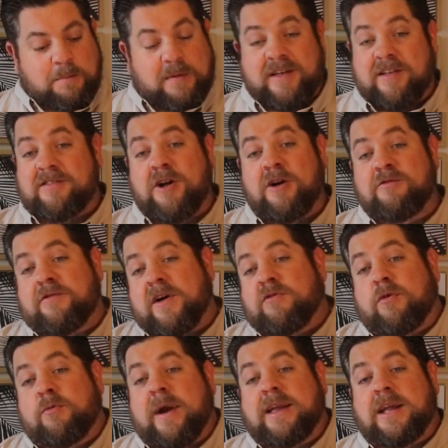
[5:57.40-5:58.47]
But there's no
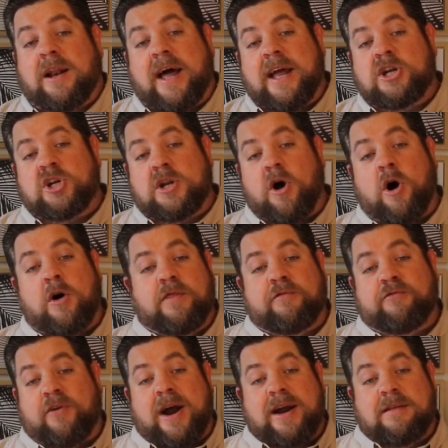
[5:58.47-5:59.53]
federal regulation on the
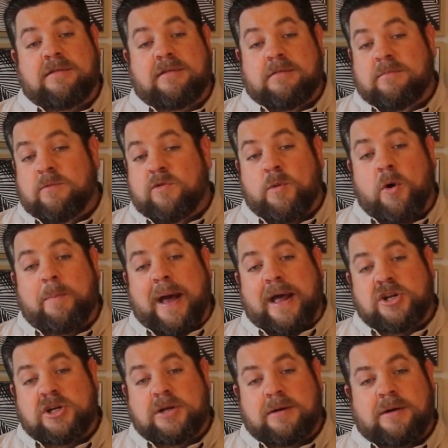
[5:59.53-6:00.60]
phrase small
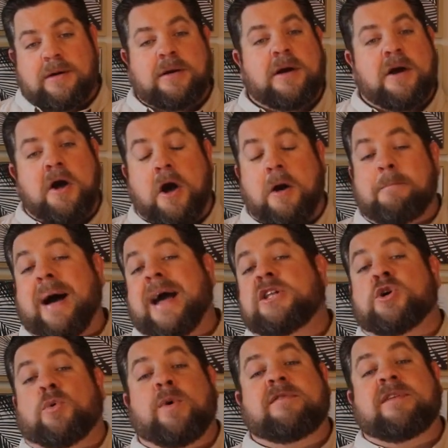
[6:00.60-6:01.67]
batch. A
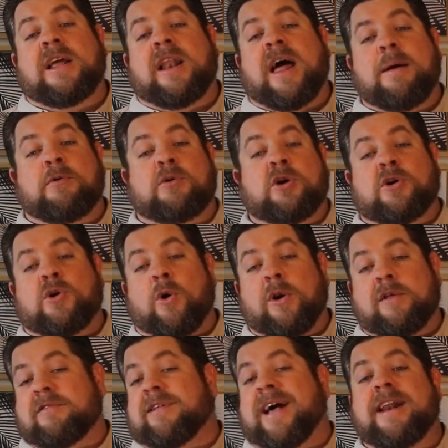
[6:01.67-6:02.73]
major whiskey label could
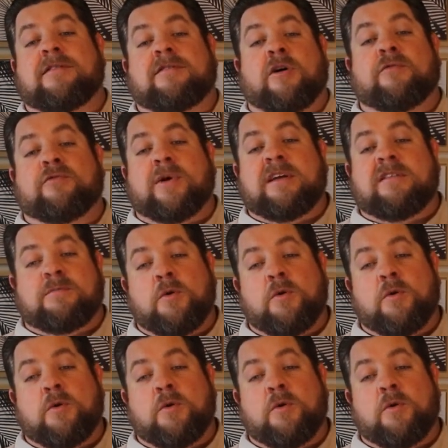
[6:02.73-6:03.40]
call its latest offering